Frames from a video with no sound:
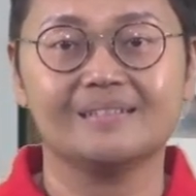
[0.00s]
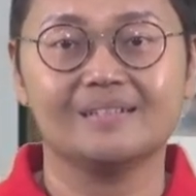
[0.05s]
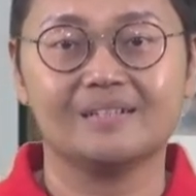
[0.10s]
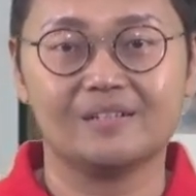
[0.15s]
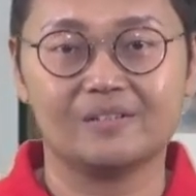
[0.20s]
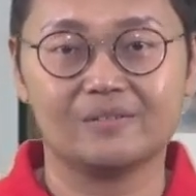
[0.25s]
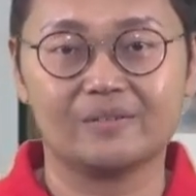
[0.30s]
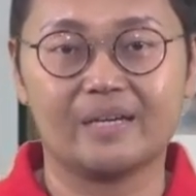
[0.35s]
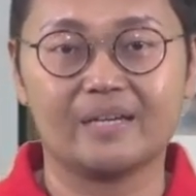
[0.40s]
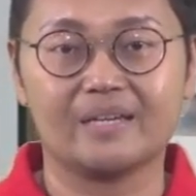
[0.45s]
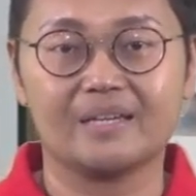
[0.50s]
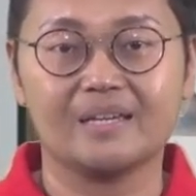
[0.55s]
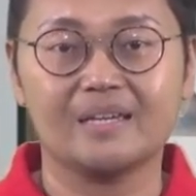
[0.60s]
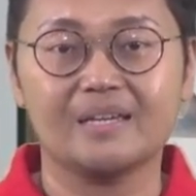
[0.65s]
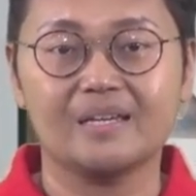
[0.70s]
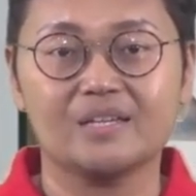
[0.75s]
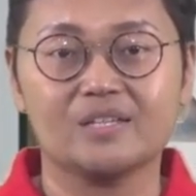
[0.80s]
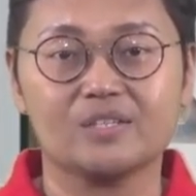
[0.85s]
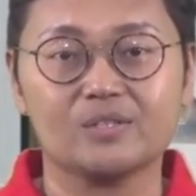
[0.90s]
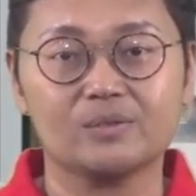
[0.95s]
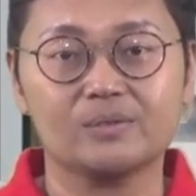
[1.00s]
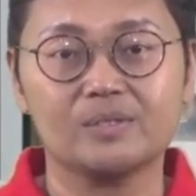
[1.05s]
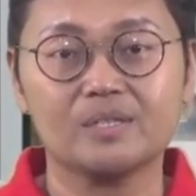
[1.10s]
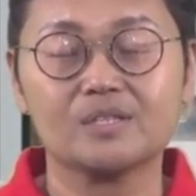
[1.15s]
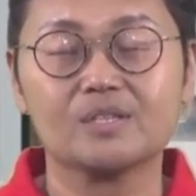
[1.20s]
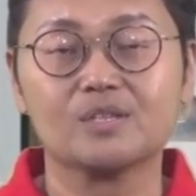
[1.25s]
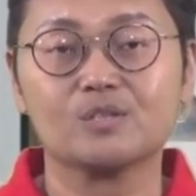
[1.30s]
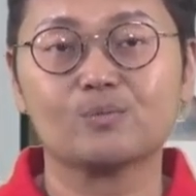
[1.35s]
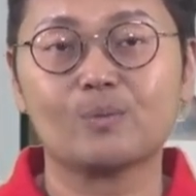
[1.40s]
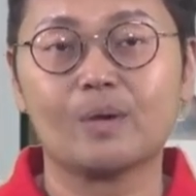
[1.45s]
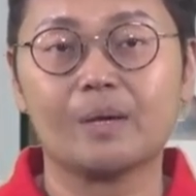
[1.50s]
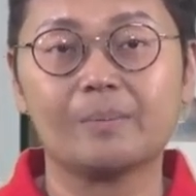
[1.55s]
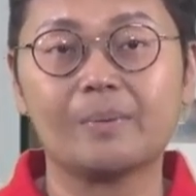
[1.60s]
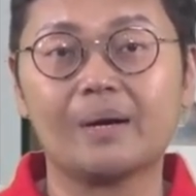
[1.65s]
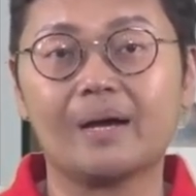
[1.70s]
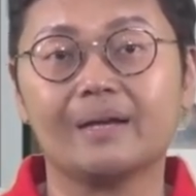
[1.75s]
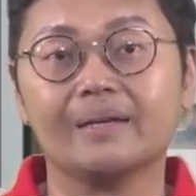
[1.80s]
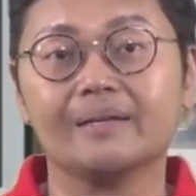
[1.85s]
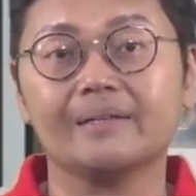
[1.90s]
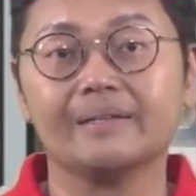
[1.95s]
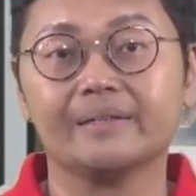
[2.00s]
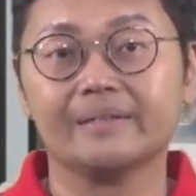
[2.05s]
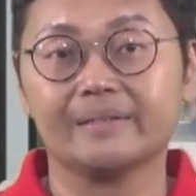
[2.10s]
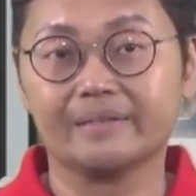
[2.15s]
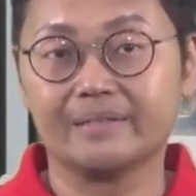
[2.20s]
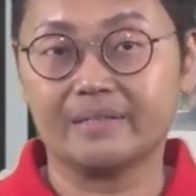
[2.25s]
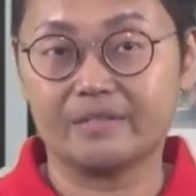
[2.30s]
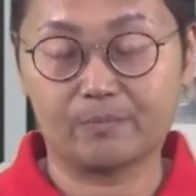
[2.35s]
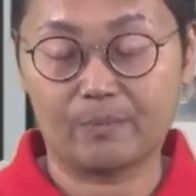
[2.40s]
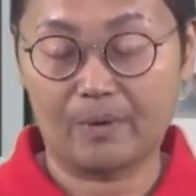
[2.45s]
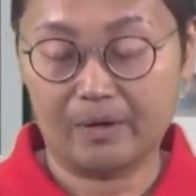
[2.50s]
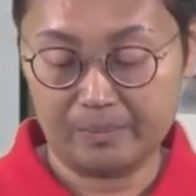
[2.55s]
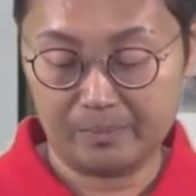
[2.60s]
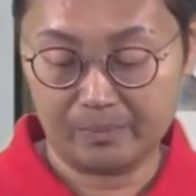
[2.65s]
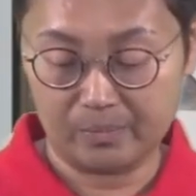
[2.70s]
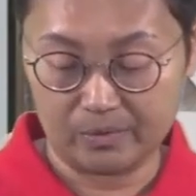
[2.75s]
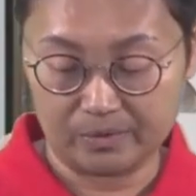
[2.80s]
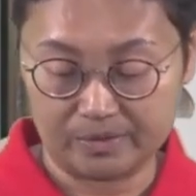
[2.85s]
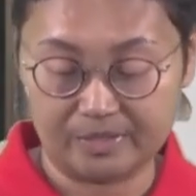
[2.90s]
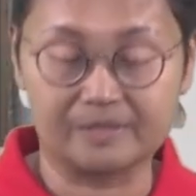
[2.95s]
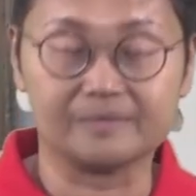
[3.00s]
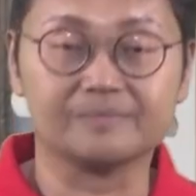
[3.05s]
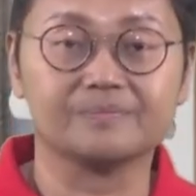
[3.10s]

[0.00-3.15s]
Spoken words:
All right, so this is whereby it's very important.